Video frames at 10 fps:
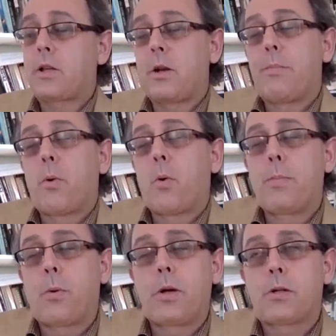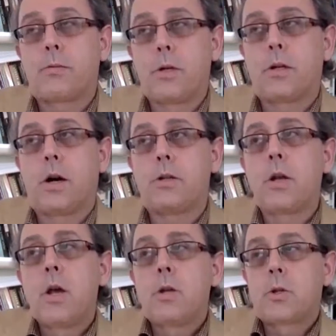this is an important point to realize.
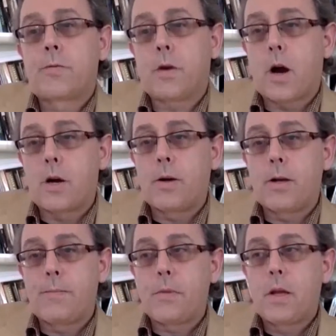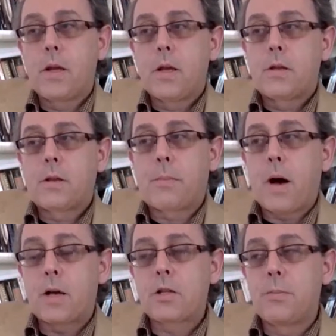So for Arendt, the
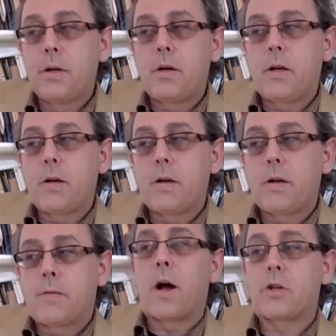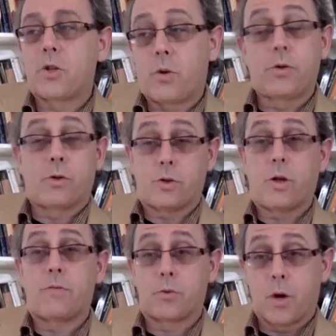possibility of robot soldiers,
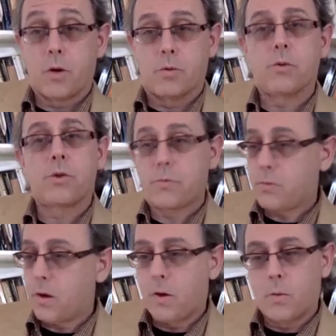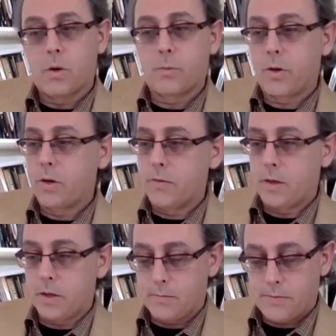of drones, a world we're
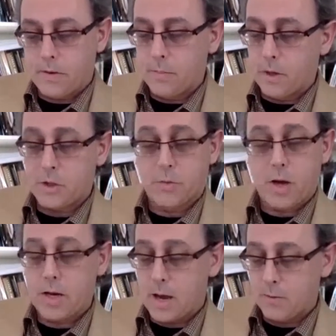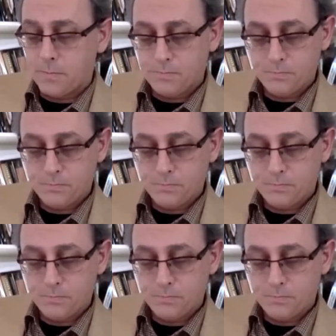living in very much right now,